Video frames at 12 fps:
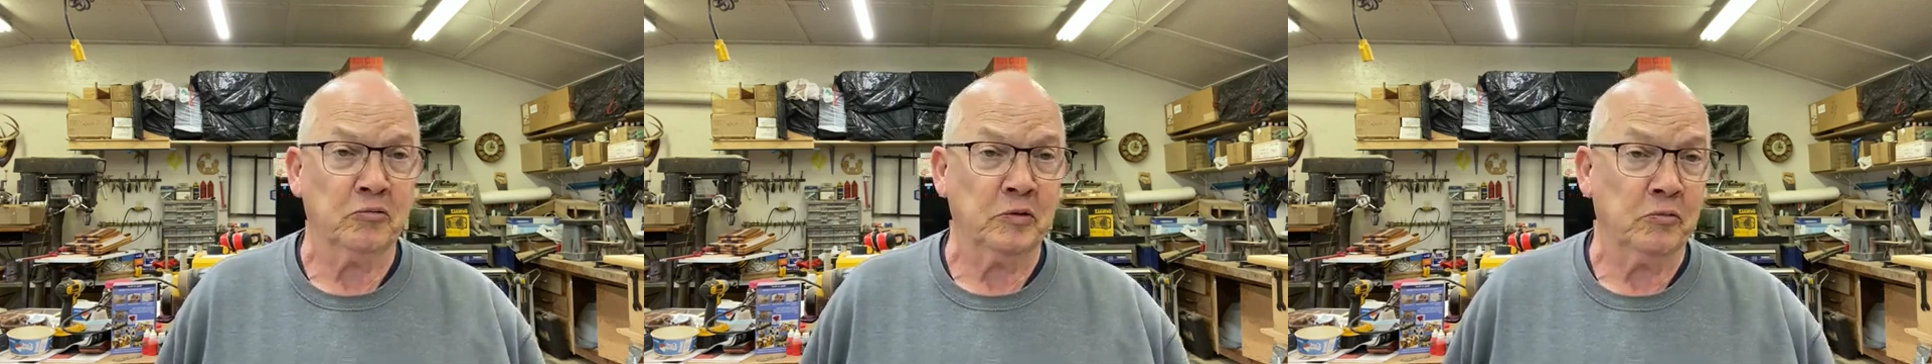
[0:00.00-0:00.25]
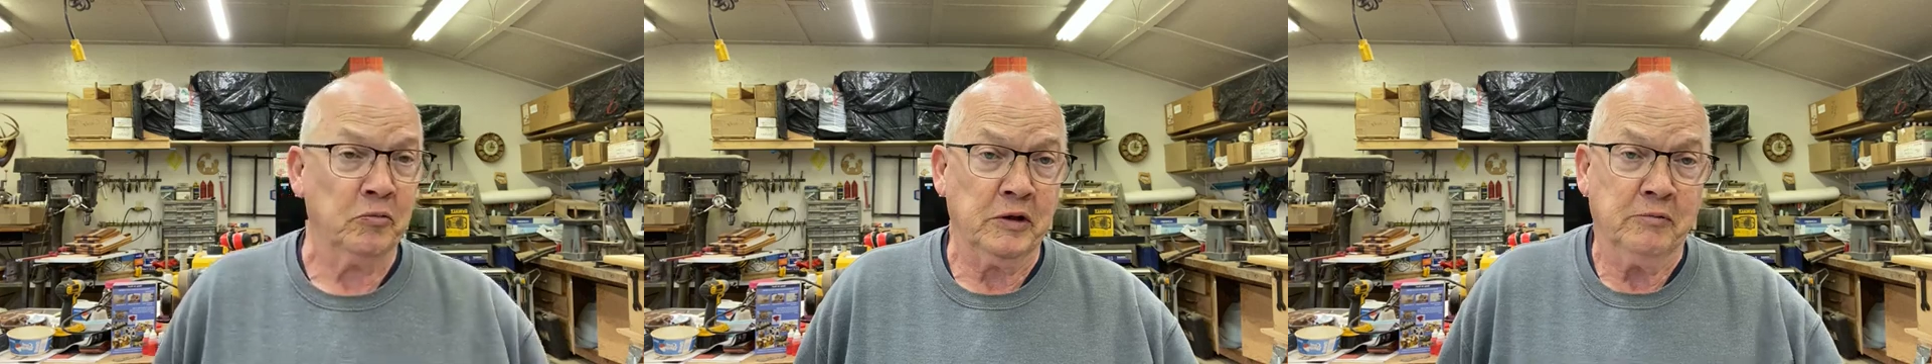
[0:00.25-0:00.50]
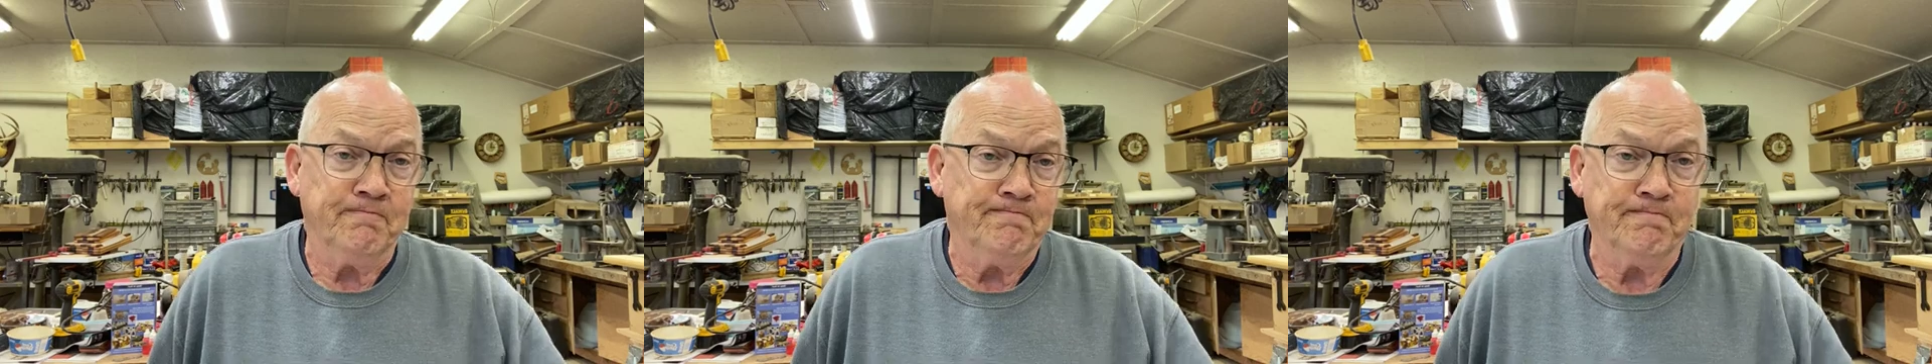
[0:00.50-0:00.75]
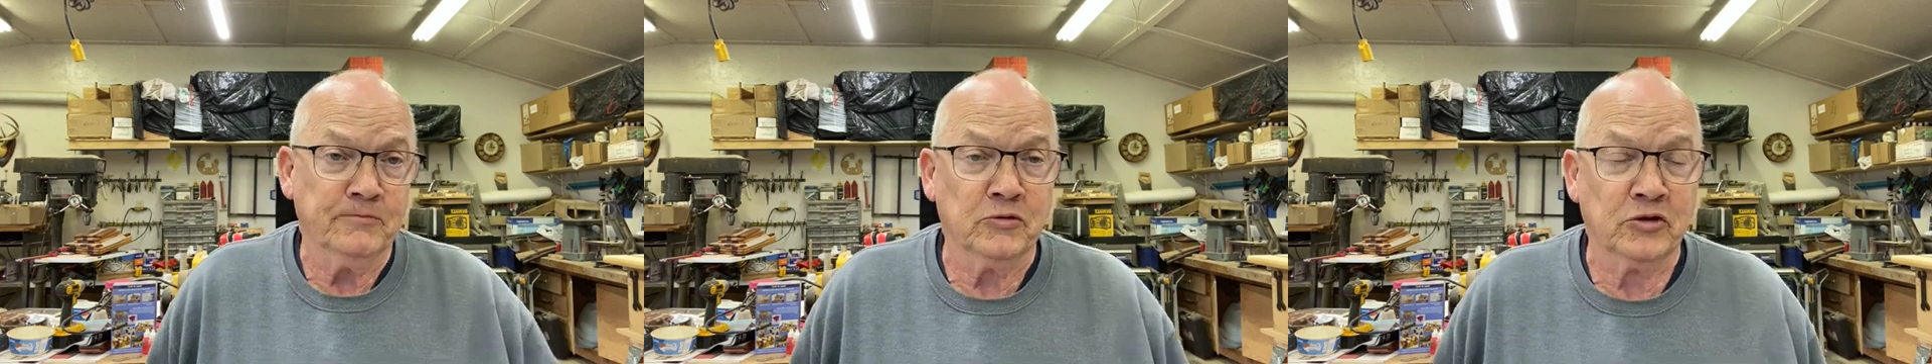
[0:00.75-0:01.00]
we
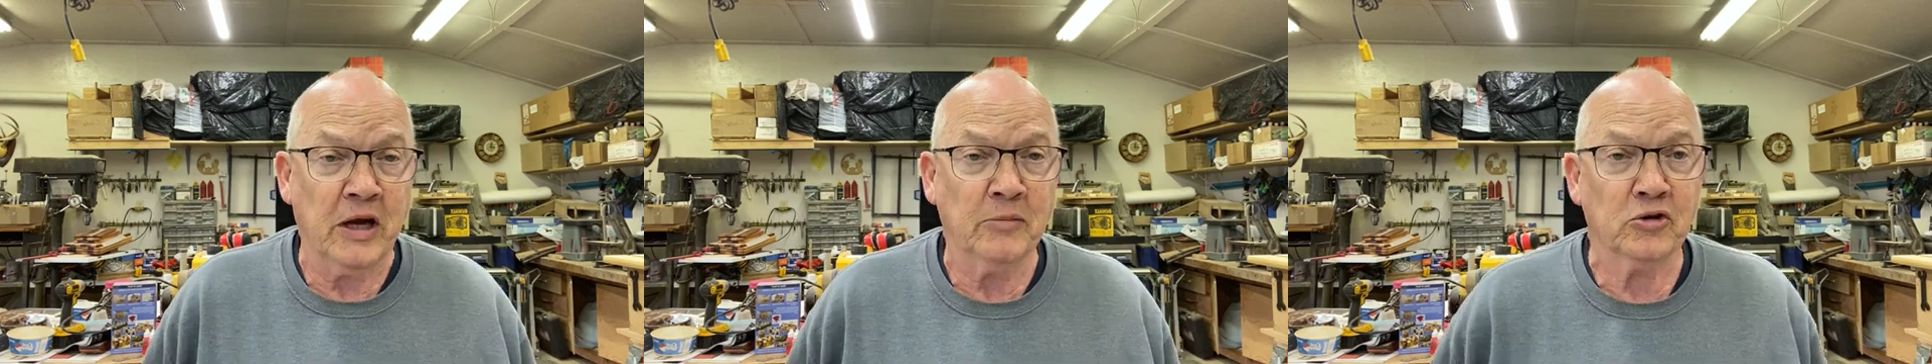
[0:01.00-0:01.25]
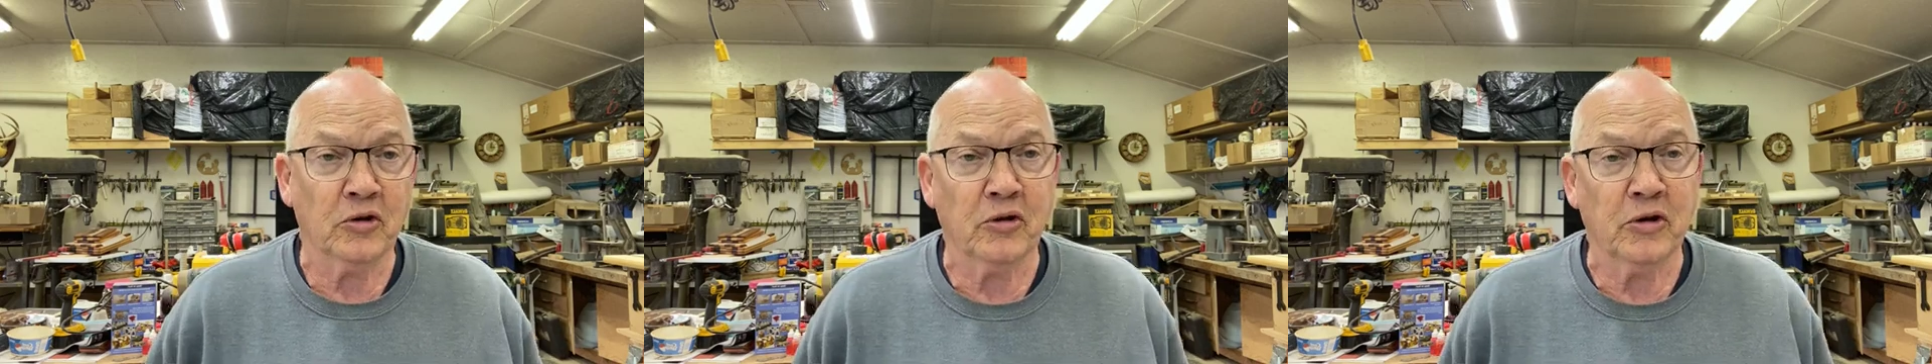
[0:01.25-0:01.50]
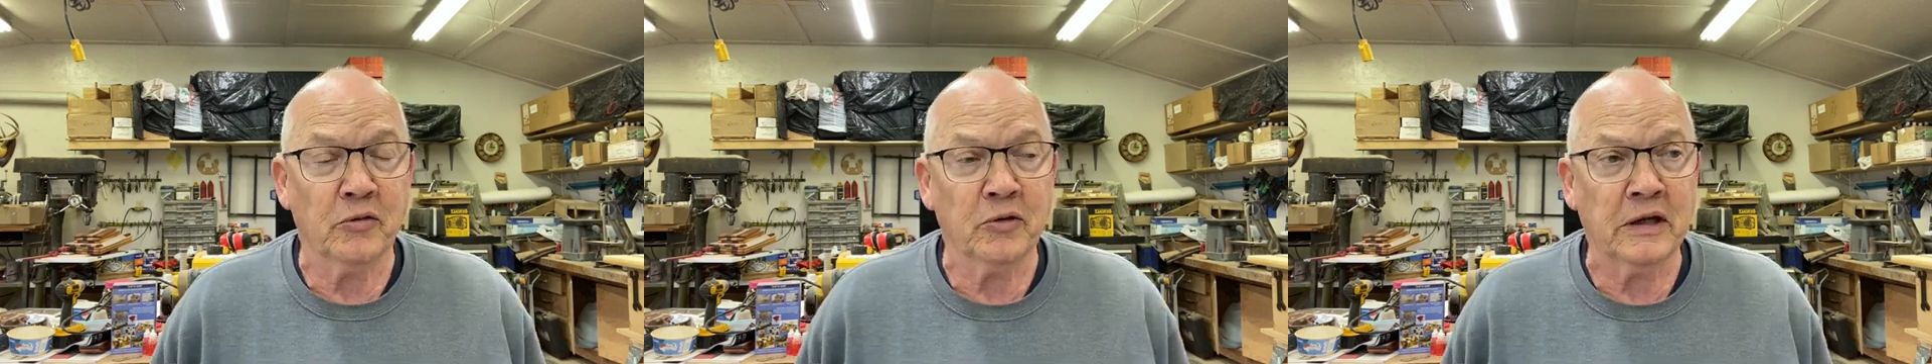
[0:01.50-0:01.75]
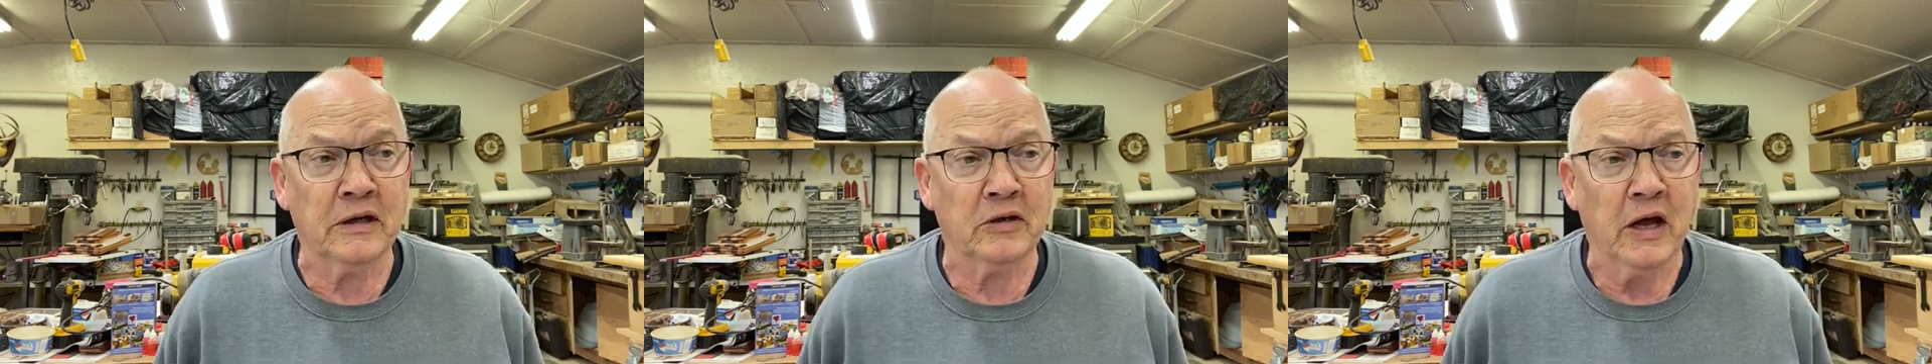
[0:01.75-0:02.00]
same story
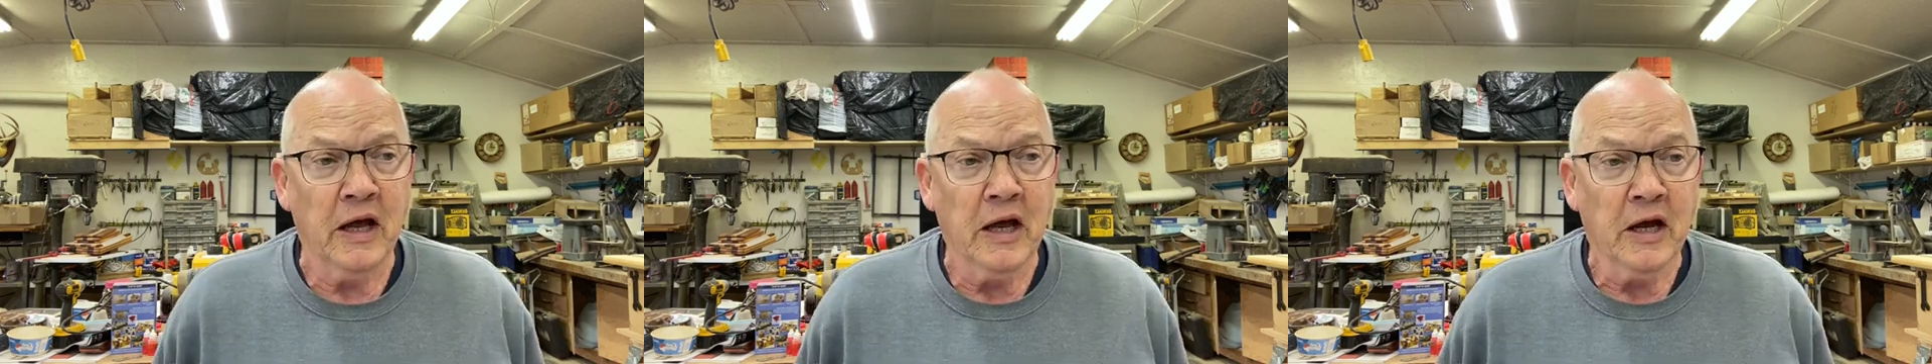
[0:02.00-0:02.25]
with it,